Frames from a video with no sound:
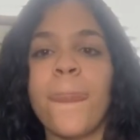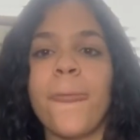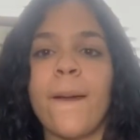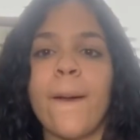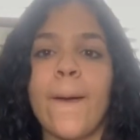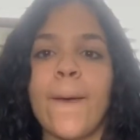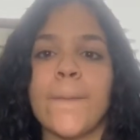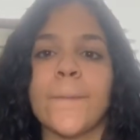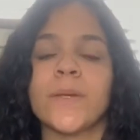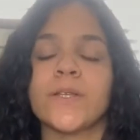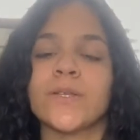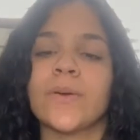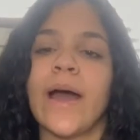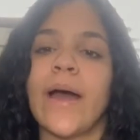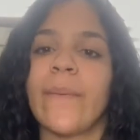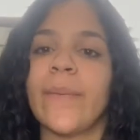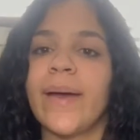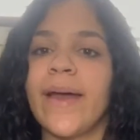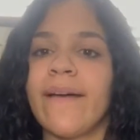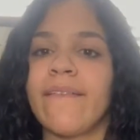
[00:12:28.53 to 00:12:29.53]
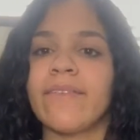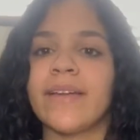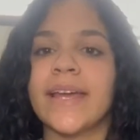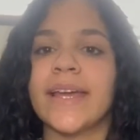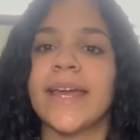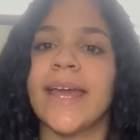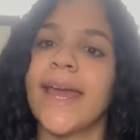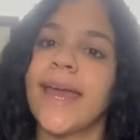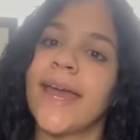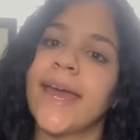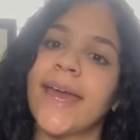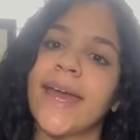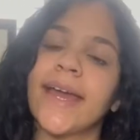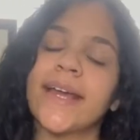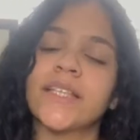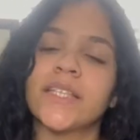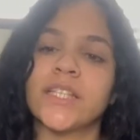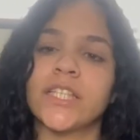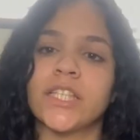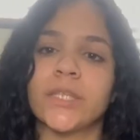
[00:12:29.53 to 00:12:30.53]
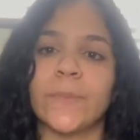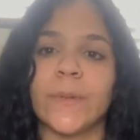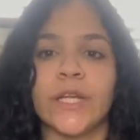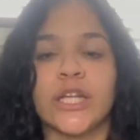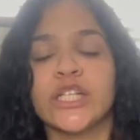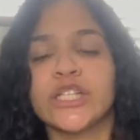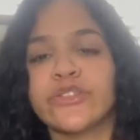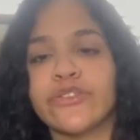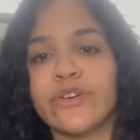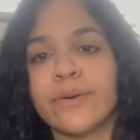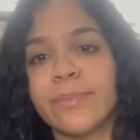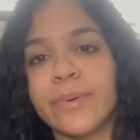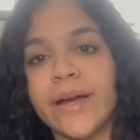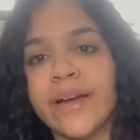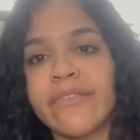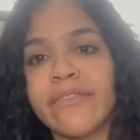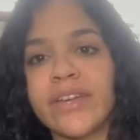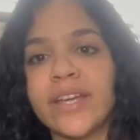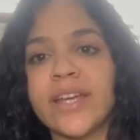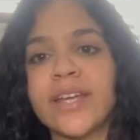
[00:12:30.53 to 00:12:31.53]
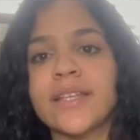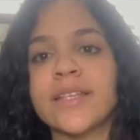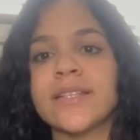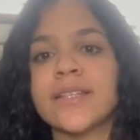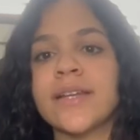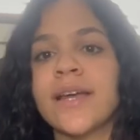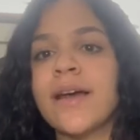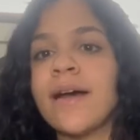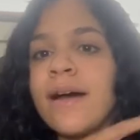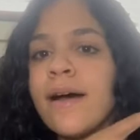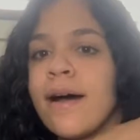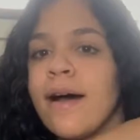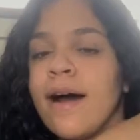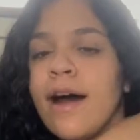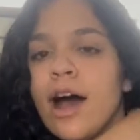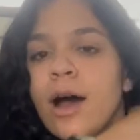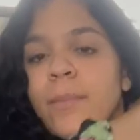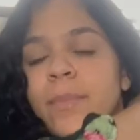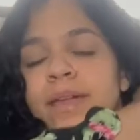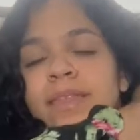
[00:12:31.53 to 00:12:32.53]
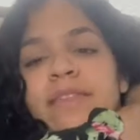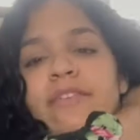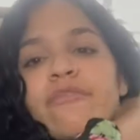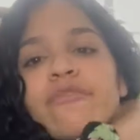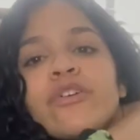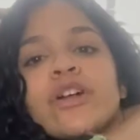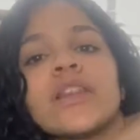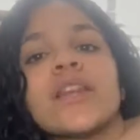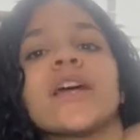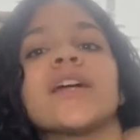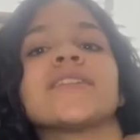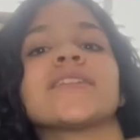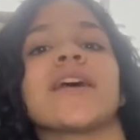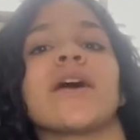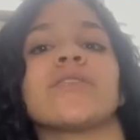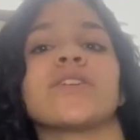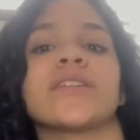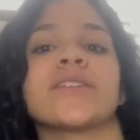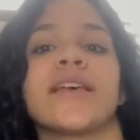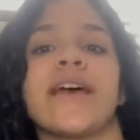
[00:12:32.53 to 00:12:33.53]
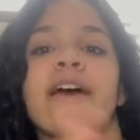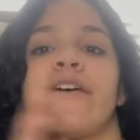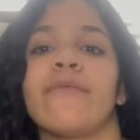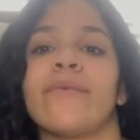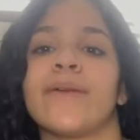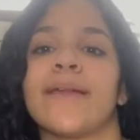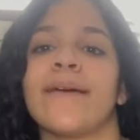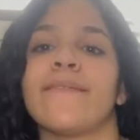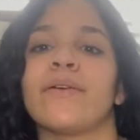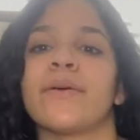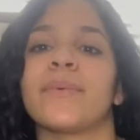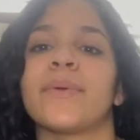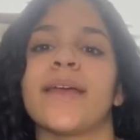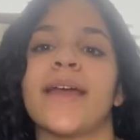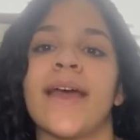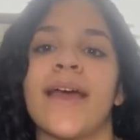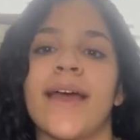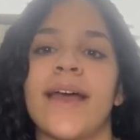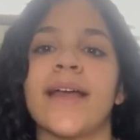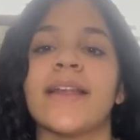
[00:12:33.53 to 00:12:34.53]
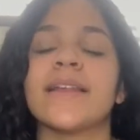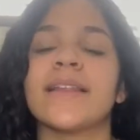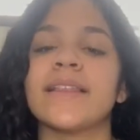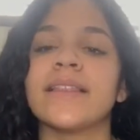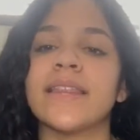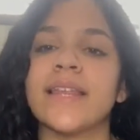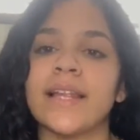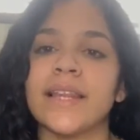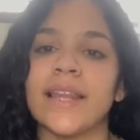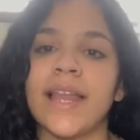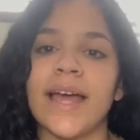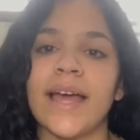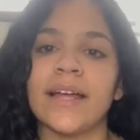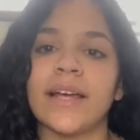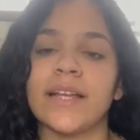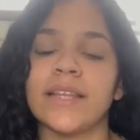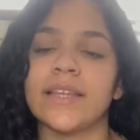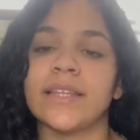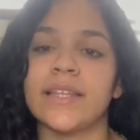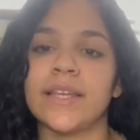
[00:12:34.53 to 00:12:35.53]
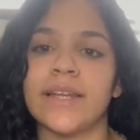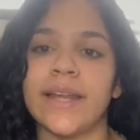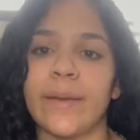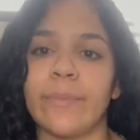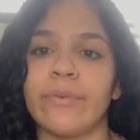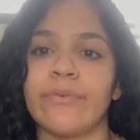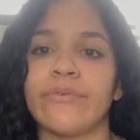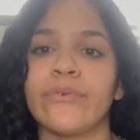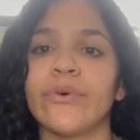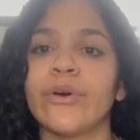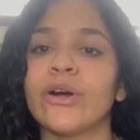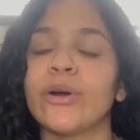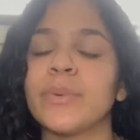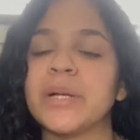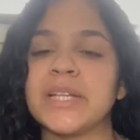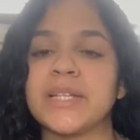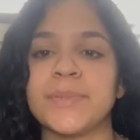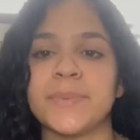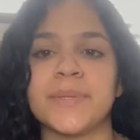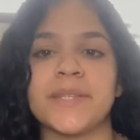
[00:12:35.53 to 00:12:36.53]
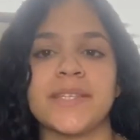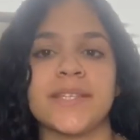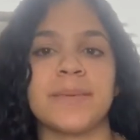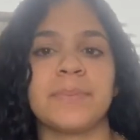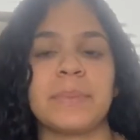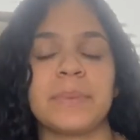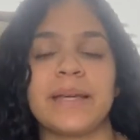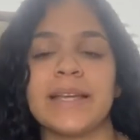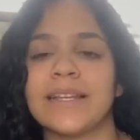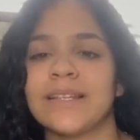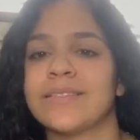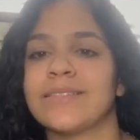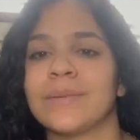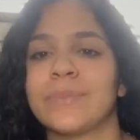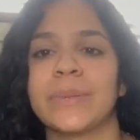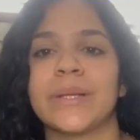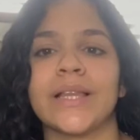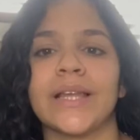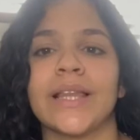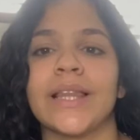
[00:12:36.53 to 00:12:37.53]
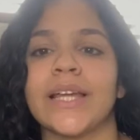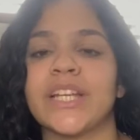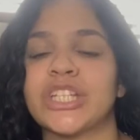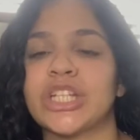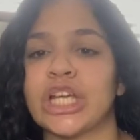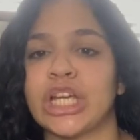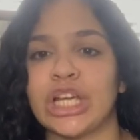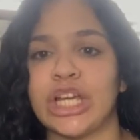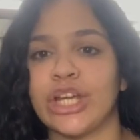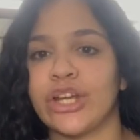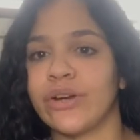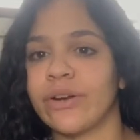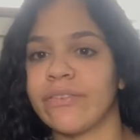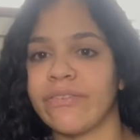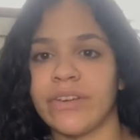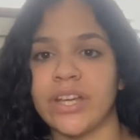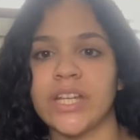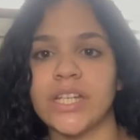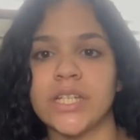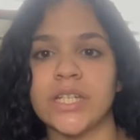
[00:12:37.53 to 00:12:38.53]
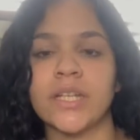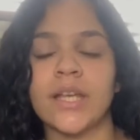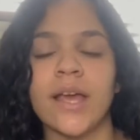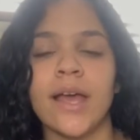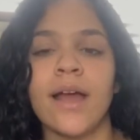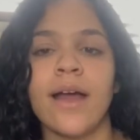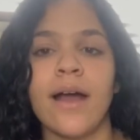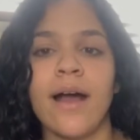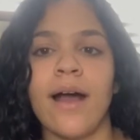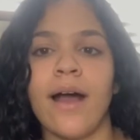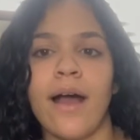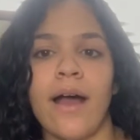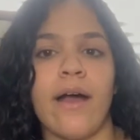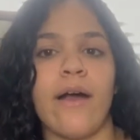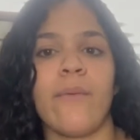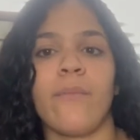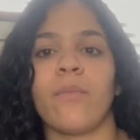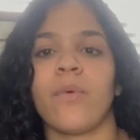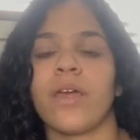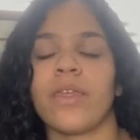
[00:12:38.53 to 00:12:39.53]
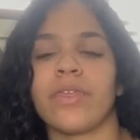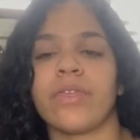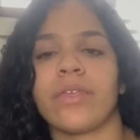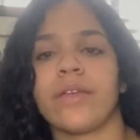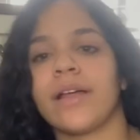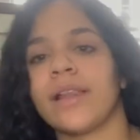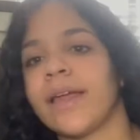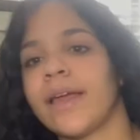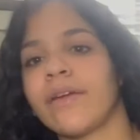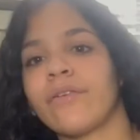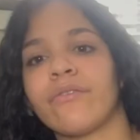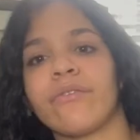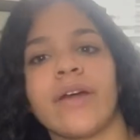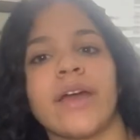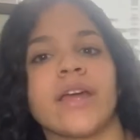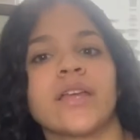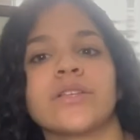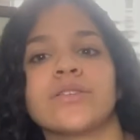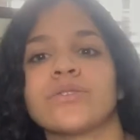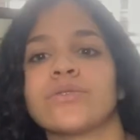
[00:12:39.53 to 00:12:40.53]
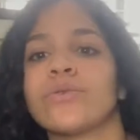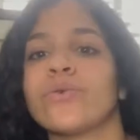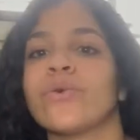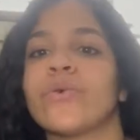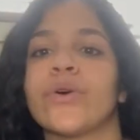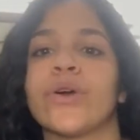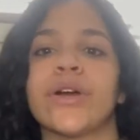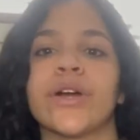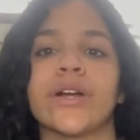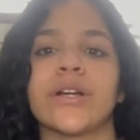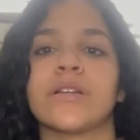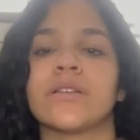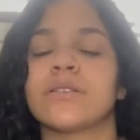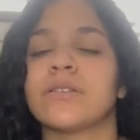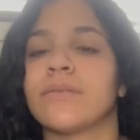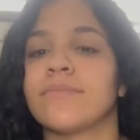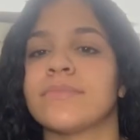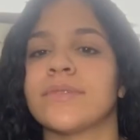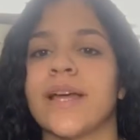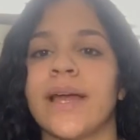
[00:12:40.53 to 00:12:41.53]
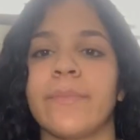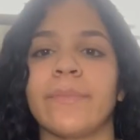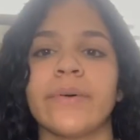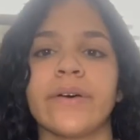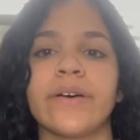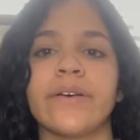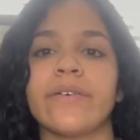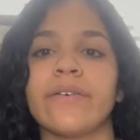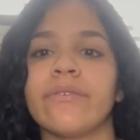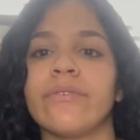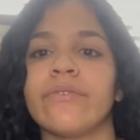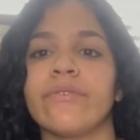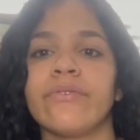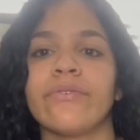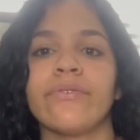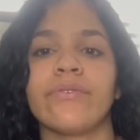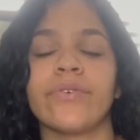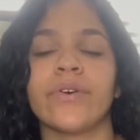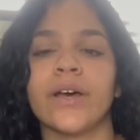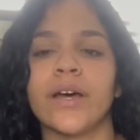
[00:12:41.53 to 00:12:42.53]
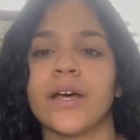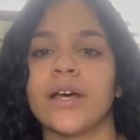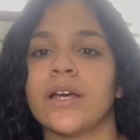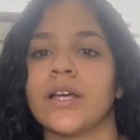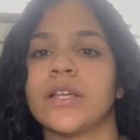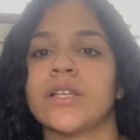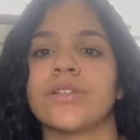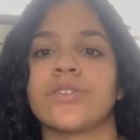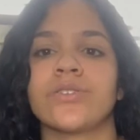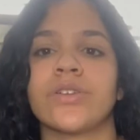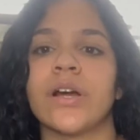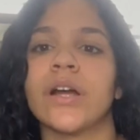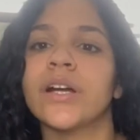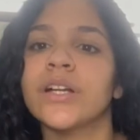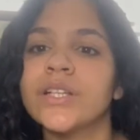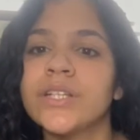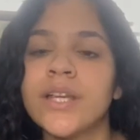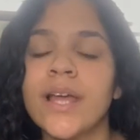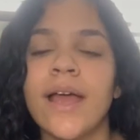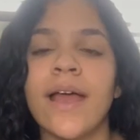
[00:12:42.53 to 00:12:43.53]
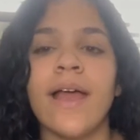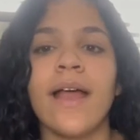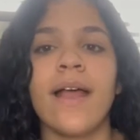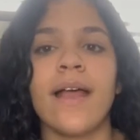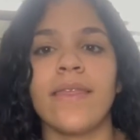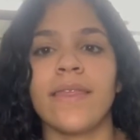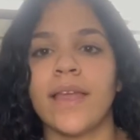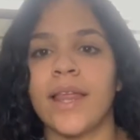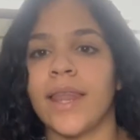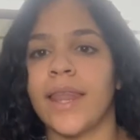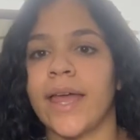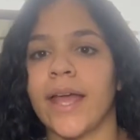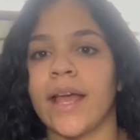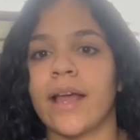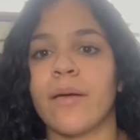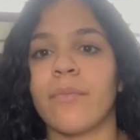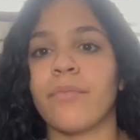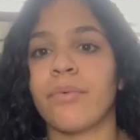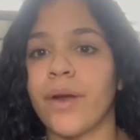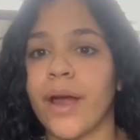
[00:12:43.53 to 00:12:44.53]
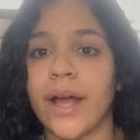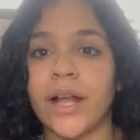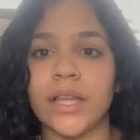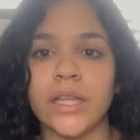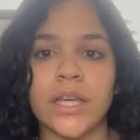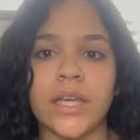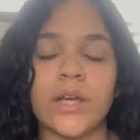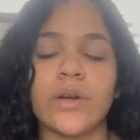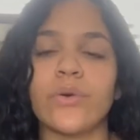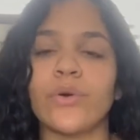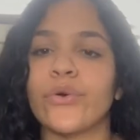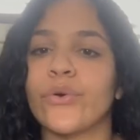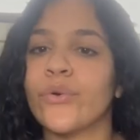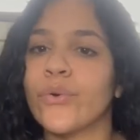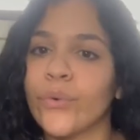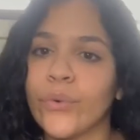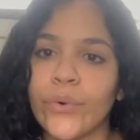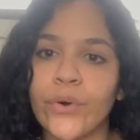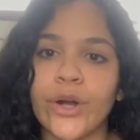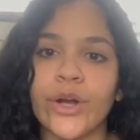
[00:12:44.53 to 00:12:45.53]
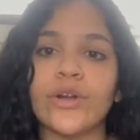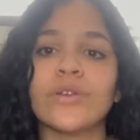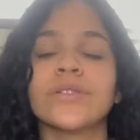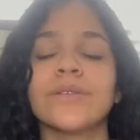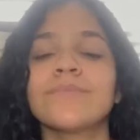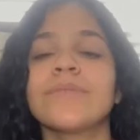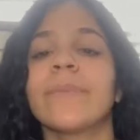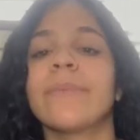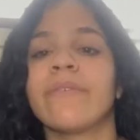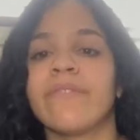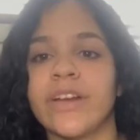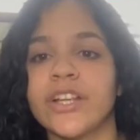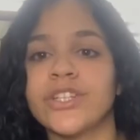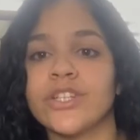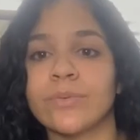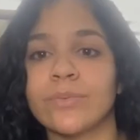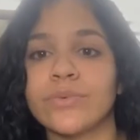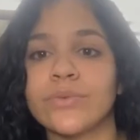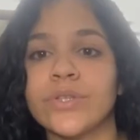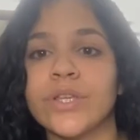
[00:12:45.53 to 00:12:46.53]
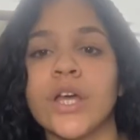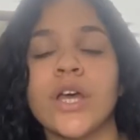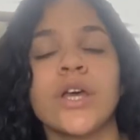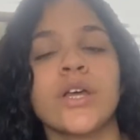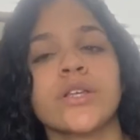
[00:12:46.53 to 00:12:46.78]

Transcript: Um, so I would have like eggs and spinach for breakfast, um, and then for lunch I'll just have whatever we had the uh, the night before, which was is typically like chicken or fish, um, with uh, like rice or some type of uh, starch, and then like broccoli or corn, some type of vegetables.